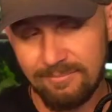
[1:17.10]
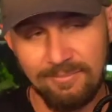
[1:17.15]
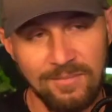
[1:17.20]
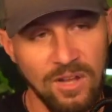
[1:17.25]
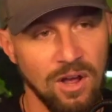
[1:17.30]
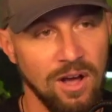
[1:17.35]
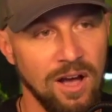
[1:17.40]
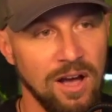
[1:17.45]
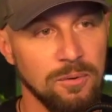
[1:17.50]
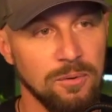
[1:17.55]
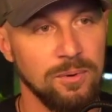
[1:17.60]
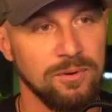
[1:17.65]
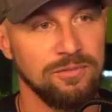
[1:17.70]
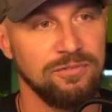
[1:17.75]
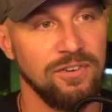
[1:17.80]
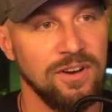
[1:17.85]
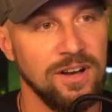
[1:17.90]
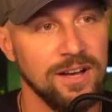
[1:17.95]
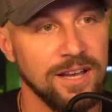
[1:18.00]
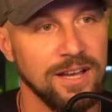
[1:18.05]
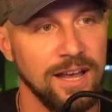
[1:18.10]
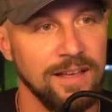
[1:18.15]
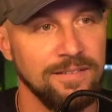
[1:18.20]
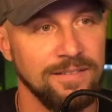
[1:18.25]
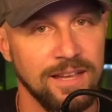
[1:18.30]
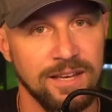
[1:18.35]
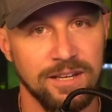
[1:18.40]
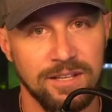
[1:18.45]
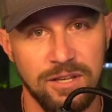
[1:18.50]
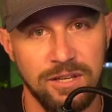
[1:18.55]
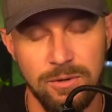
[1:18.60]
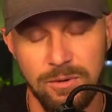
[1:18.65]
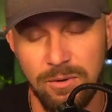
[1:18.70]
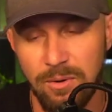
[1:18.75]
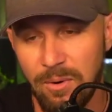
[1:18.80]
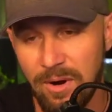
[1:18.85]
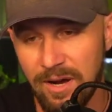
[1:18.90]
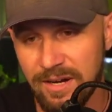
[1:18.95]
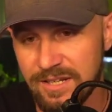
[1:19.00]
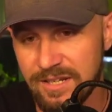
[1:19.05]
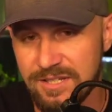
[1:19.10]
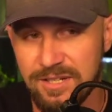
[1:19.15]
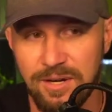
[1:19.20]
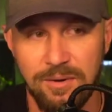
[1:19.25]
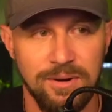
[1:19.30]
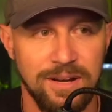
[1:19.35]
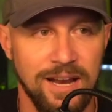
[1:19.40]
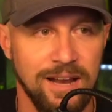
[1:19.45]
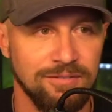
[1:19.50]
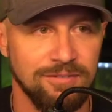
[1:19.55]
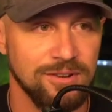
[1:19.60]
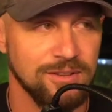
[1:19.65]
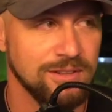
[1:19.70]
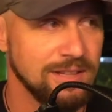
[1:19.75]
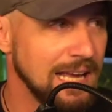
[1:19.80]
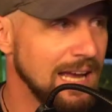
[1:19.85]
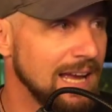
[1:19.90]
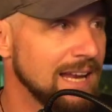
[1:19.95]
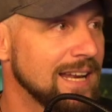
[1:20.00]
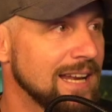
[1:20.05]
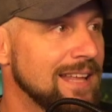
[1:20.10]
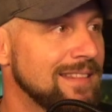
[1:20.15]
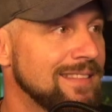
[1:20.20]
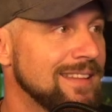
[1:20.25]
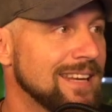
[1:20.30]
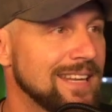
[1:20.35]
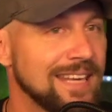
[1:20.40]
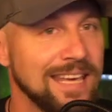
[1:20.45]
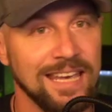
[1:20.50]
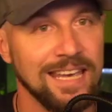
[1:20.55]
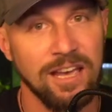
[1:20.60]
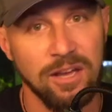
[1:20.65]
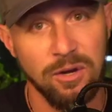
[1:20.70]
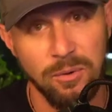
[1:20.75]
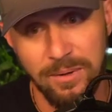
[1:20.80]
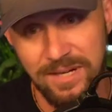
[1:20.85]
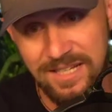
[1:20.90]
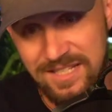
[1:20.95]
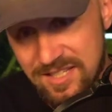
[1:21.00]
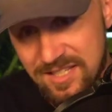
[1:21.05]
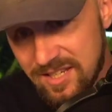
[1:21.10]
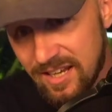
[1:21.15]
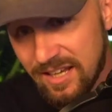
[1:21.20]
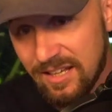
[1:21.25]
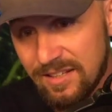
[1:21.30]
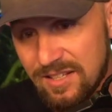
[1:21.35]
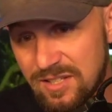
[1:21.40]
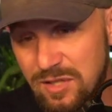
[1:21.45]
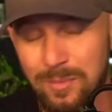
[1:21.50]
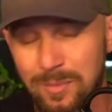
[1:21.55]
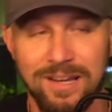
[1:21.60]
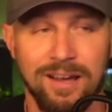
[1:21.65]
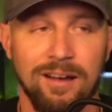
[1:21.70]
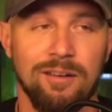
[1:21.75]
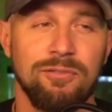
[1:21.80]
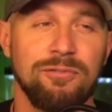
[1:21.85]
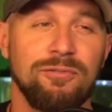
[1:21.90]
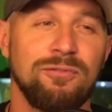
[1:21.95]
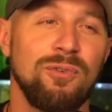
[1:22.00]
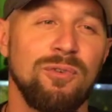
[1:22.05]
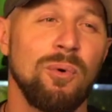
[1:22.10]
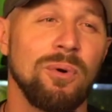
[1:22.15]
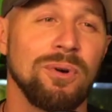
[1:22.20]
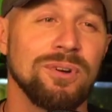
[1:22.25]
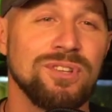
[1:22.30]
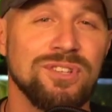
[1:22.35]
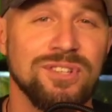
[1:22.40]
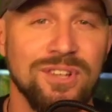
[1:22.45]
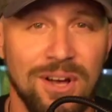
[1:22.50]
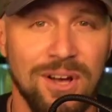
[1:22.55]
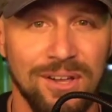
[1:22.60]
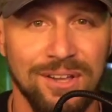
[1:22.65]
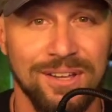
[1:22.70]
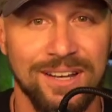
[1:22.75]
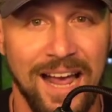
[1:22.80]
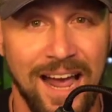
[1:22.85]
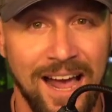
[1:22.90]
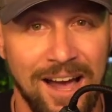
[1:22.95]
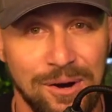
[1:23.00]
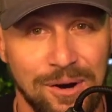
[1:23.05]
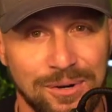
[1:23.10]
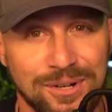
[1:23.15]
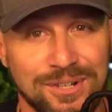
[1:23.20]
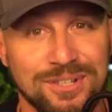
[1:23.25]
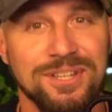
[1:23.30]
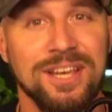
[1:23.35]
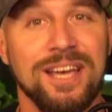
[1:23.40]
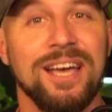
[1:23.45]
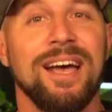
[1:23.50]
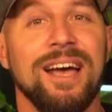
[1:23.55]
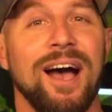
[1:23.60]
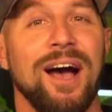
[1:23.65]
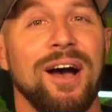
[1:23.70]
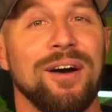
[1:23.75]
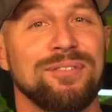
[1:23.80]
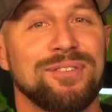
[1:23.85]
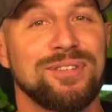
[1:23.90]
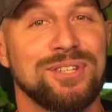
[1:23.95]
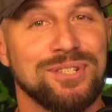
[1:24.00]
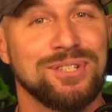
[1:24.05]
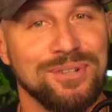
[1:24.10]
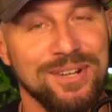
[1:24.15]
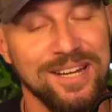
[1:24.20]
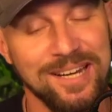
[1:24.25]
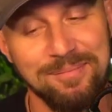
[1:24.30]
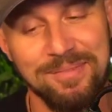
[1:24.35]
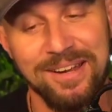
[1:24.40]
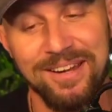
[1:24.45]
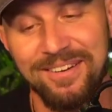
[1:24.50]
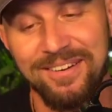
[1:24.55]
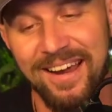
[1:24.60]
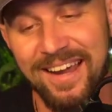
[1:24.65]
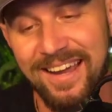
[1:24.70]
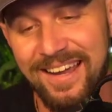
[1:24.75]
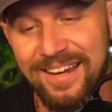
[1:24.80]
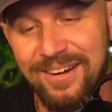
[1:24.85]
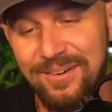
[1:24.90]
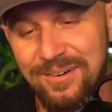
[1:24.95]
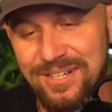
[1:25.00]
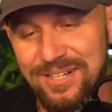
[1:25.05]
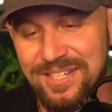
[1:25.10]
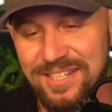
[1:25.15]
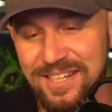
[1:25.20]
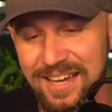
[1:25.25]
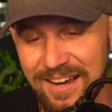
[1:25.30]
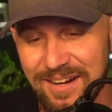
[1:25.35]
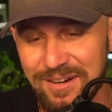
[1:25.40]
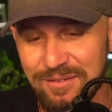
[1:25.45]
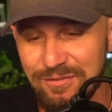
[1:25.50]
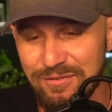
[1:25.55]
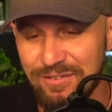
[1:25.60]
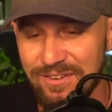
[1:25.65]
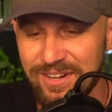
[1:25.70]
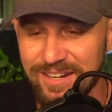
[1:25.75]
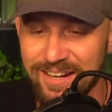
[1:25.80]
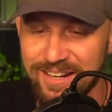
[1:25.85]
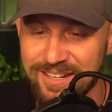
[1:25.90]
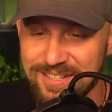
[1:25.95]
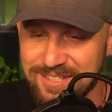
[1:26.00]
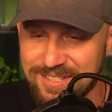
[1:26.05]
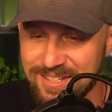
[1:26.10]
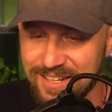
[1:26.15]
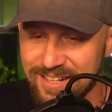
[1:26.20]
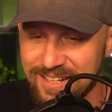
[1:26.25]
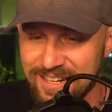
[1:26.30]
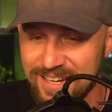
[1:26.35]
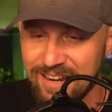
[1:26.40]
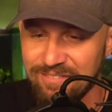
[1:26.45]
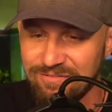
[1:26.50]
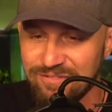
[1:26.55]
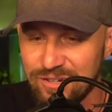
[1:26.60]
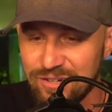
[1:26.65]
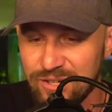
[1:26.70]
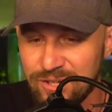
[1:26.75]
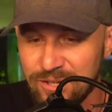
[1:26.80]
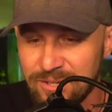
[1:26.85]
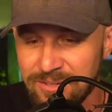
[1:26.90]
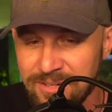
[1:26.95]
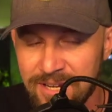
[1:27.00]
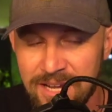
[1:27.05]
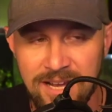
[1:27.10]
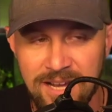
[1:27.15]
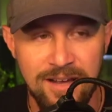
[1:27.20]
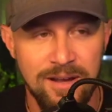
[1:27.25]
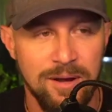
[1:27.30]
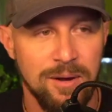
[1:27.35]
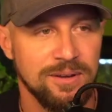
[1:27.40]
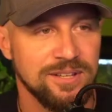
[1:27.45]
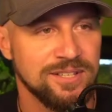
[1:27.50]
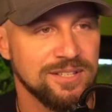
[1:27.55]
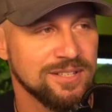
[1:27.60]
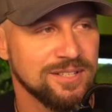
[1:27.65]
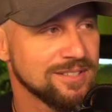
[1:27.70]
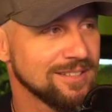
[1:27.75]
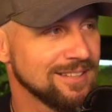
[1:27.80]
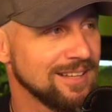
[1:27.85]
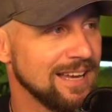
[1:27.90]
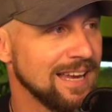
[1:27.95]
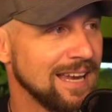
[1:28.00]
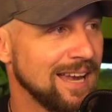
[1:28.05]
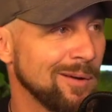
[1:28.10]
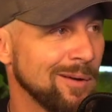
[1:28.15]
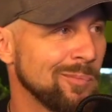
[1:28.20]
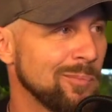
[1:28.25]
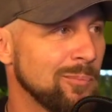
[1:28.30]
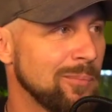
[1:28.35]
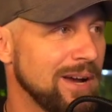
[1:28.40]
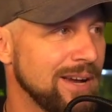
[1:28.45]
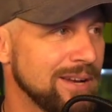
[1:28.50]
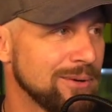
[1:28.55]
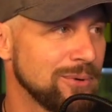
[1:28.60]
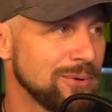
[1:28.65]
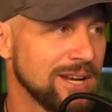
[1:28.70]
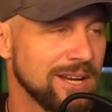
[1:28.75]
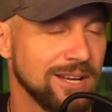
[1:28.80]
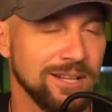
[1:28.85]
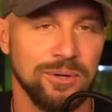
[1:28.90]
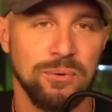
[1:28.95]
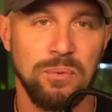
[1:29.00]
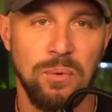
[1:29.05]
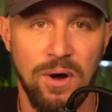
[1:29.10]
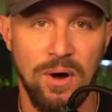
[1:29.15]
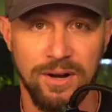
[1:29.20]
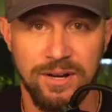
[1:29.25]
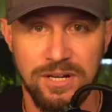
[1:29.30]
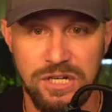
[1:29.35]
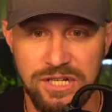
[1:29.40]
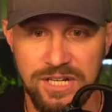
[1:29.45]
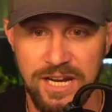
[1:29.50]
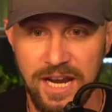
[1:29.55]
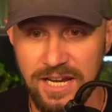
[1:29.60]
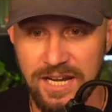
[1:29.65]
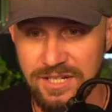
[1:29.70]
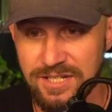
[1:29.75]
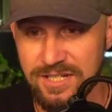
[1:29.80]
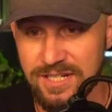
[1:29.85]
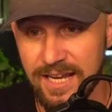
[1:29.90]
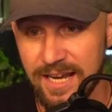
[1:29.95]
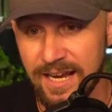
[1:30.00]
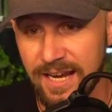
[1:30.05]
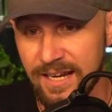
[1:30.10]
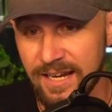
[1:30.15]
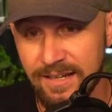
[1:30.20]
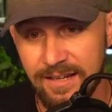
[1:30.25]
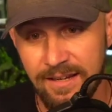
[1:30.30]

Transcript: Aquafunk and then Q Aquatics going after that, and then King and Queen Cichlids. So we got 4 solid hours of streaming right here, which is kind of fun on a Sunday afternoon. This is like my regular water change day.